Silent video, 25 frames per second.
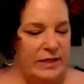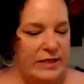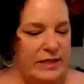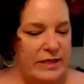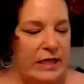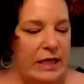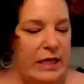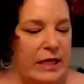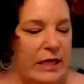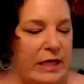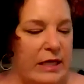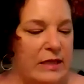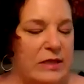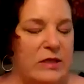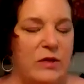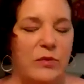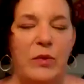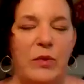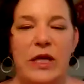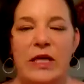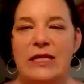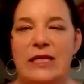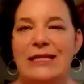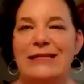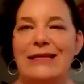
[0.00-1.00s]
needing to
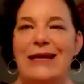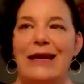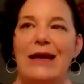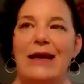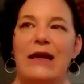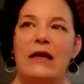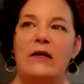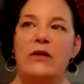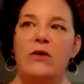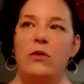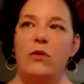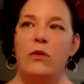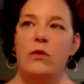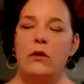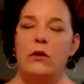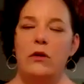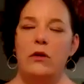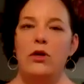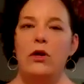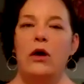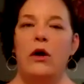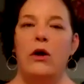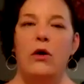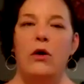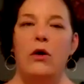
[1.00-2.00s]
be said or
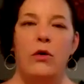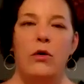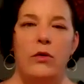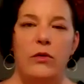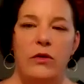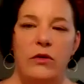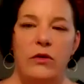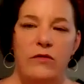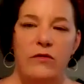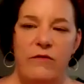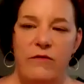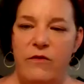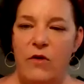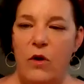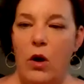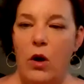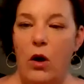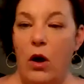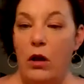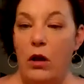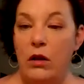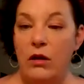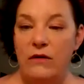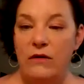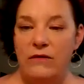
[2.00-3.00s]
known for
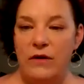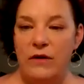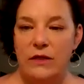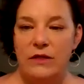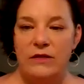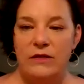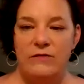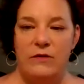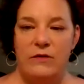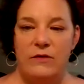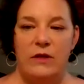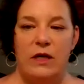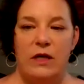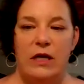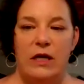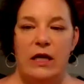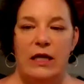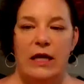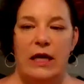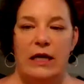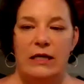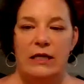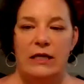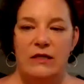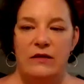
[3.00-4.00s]
all of us, for the
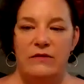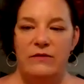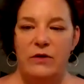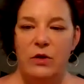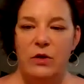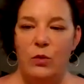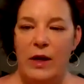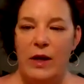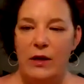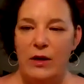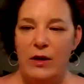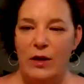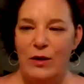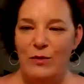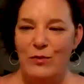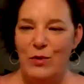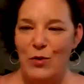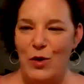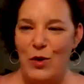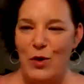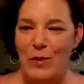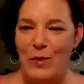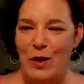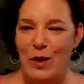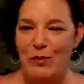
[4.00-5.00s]
collective. You're welcome,
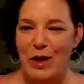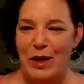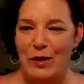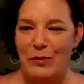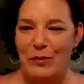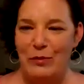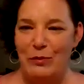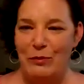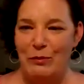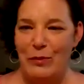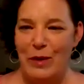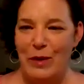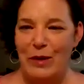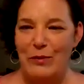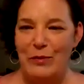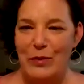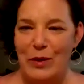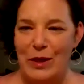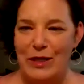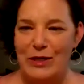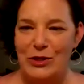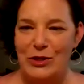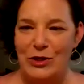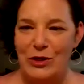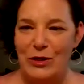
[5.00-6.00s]
Norma. My
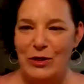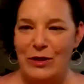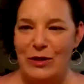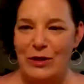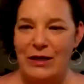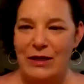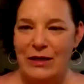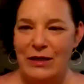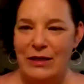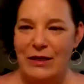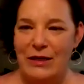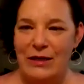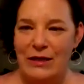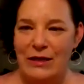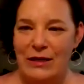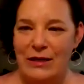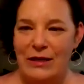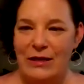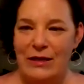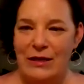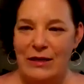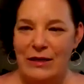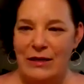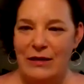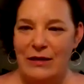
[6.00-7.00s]
pleasure.
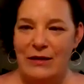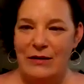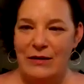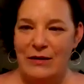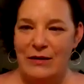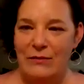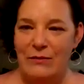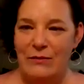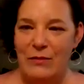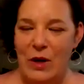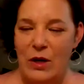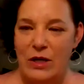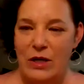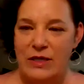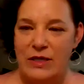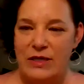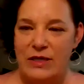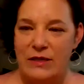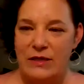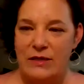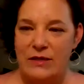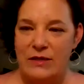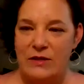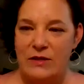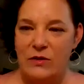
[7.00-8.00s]
Mark
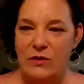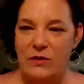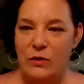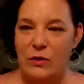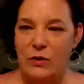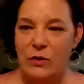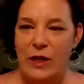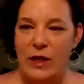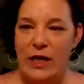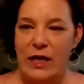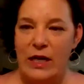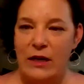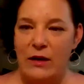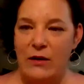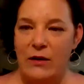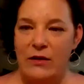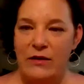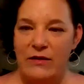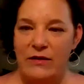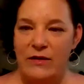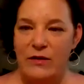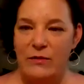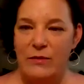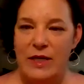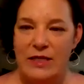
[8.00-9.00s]
says, so great.
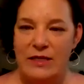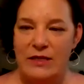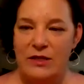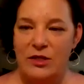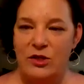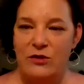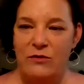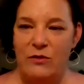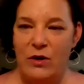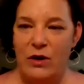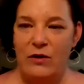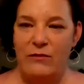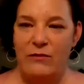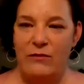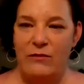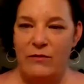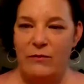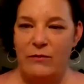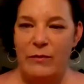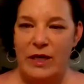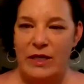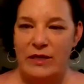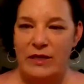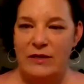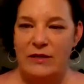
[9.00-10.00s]
All of the
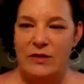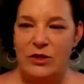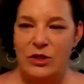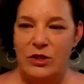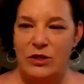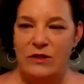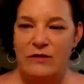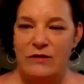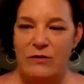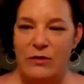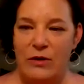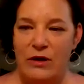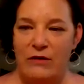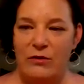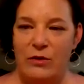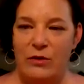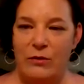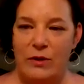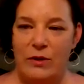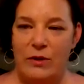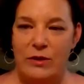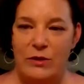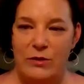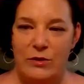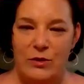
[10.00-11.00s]
messages for
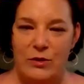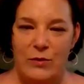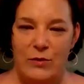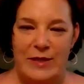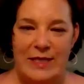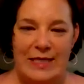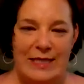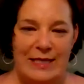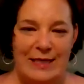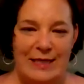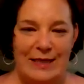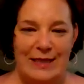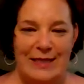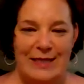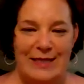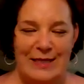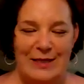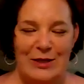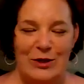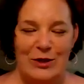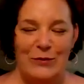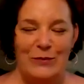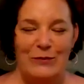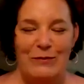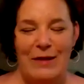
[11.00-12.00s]
everyone. You're so easy to
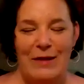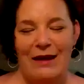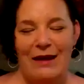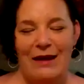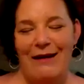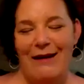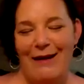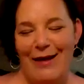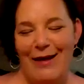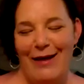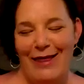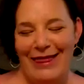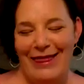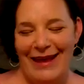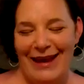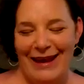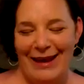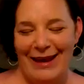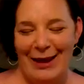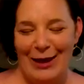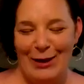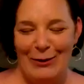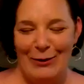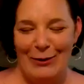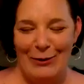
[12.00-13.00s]
listen to. Oh,
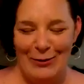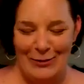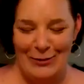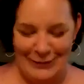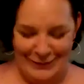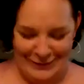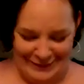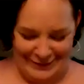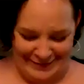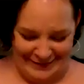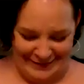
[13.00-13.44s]
thank you.